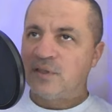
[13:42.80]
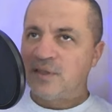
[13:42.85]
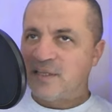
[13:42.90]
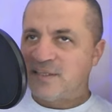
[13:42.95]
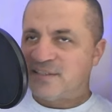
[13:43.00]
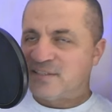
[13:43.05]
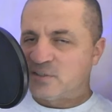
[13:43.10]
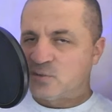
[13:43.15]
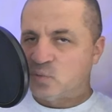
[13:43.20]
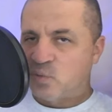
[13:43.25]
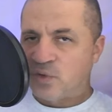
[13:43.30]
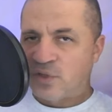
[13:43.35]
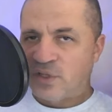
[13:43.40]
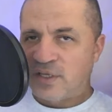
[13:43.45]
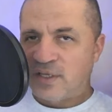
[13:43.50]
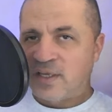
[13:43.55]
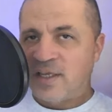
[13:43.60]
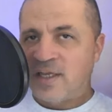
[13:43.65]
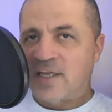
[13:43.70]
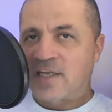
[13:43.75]
this is
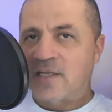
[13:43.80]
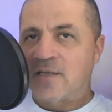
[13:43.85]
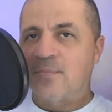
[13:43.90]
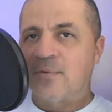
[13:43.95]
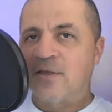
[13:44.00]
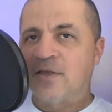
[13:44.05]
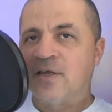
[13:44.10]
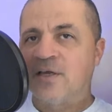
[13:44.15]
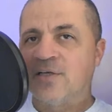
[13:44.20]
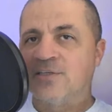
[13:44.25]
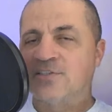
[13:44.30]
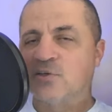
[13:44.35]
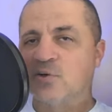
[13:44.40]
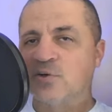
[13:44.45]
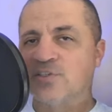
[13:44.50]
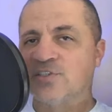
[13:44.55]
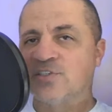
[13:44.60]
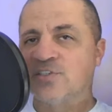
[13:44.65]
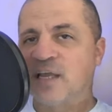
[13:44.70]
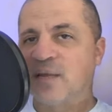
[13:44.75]
really needed because
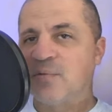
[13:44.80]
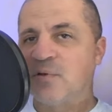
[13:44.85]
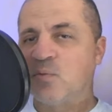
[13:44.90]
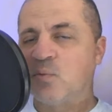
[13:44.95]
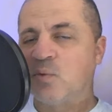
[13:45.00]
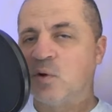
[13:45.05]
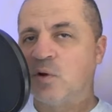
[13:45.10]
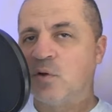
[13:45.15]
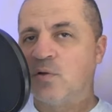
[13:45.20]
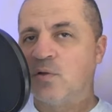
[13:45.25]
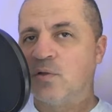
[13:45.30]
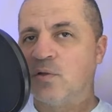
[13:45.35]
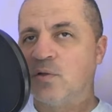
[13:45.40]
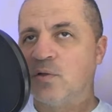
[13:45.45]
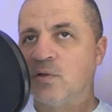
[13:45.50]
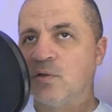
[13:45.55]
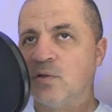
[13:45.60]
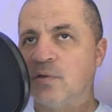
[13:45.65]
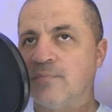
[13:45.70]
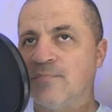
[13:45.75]
Chris Sabin will
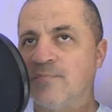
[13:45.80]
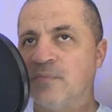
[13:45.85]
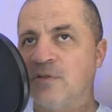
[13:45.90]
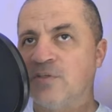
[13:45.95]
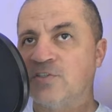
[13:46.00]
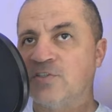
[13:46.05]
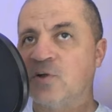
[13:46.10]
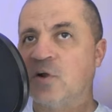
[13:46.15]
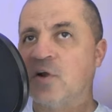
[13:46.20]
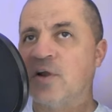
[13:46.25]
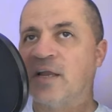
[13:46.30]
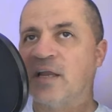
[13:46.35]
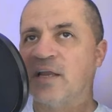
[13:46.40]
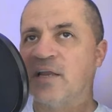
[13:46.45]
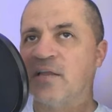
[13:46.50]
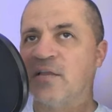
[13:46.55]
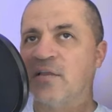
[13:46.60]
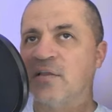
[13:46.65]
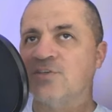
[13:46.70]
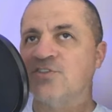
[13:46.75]
start
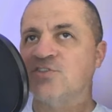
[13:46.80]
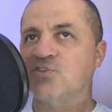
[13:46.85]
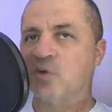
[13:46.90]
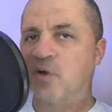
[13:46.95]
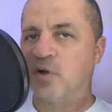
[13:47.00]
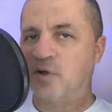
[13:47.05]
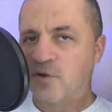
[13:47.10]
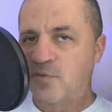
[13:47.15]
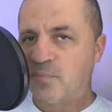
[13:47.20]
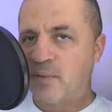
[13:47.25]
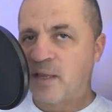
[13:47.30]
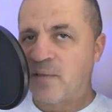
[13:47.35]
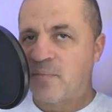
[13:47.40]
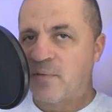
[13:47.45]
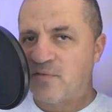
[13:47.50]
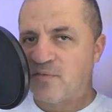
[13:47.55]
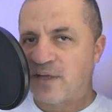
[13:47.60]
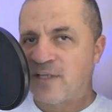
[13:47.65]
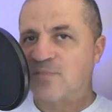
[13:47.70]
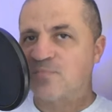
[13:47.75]
getting the stronger
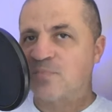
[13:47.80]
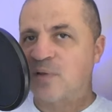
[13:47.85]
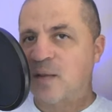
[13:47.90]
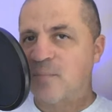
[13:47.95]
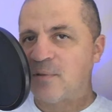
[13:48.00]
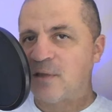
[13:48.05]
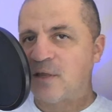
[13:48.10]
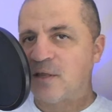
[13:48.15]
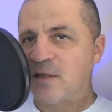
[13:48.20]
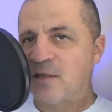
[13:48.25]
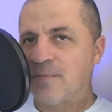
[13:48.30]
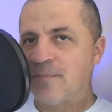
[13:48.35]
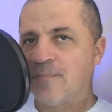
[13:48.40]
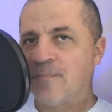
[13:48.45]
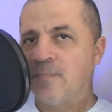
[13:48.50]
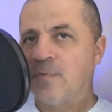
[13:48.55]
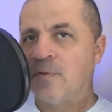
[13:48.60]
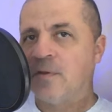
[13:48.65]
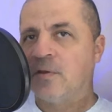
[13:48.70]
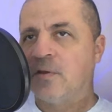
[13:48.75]
babyface pop
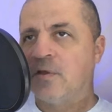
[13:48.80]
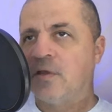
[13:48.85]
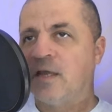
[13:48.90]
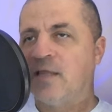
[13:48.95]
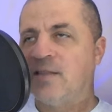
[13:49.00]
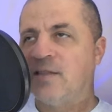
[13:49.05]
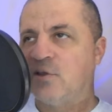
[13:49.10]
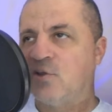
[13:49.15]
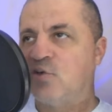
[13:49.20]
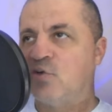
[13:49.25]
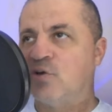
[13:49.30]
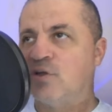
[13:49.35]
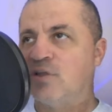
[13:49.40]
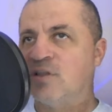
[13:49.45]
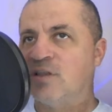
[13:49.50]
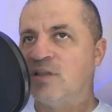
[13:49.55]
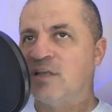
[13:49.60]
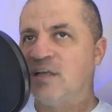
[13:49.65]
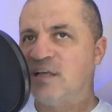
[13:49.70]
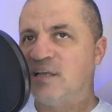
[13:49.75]
again. And then you
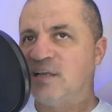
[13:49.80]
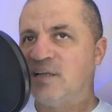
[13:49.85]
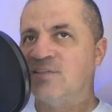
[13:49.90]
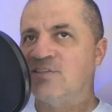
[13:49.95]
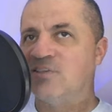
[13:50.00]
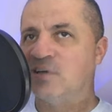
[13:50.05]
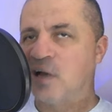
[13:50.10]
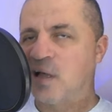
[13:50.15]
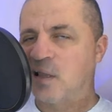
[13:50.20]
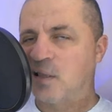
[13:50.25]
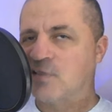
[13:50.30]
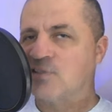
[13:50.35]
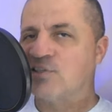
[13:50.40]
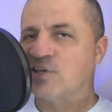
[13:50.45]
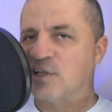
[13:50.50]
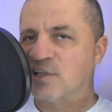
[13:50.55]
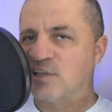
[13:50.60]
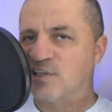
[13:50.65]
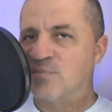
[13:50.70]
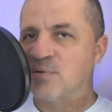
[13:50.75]
can lean into Alex
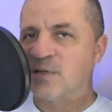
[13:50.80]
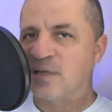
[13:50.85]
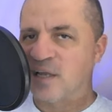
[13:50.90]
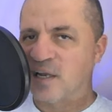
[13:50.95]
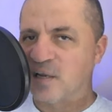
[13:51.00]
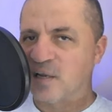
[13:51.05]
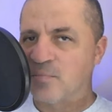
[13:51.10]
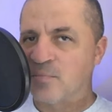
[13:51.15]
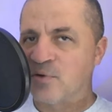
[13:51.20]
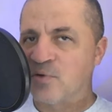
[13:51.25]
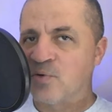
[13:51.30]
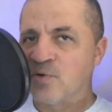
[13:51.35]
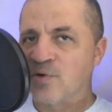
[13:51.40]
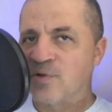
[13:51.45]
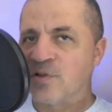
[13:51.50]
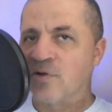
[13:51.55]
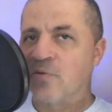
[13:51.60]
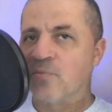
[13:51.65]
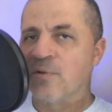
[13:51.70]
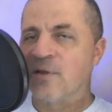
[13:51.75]
Shelley's been getting booed
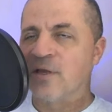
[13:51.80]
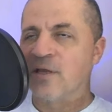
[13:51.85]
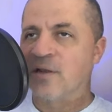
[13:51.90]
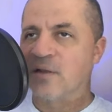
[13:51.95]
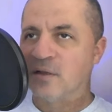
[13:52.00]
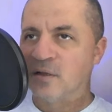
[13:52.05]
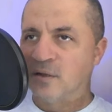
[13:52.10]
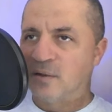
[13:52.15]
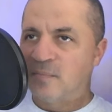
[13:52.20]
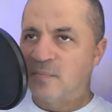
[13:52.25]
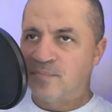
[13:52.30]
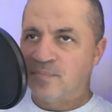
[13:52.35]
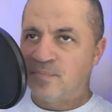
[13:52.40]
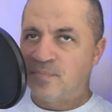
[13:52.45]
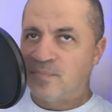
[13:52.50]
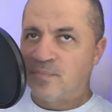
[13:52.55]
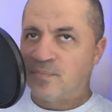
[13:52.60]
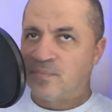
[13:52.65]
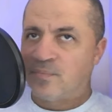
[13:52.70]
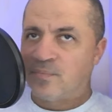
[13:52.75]
a little bit.
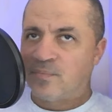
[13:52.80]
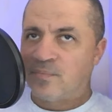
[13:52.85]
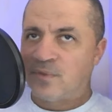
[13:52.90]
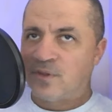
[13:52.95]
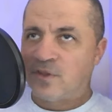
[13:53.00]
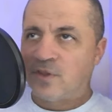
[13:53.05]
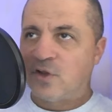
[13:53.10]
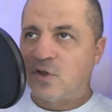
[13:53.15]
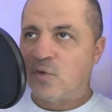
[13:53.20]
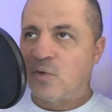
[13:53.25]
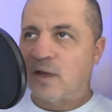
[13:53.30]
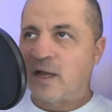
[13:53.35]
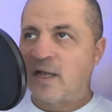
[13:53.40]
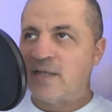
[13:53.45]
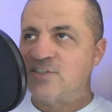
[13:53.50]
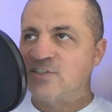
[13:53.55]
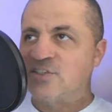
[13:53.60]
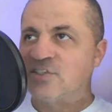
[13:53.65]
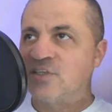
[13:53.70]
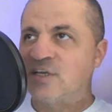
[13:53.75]
You know,
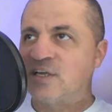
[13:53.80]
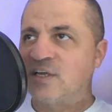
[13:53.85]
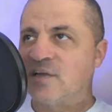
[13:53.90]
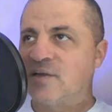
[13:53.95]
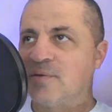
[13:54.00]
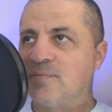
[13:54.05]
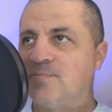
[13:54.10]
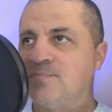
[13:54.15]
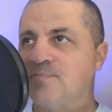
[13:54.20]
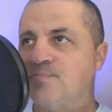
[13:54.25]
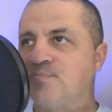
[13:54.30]
I just think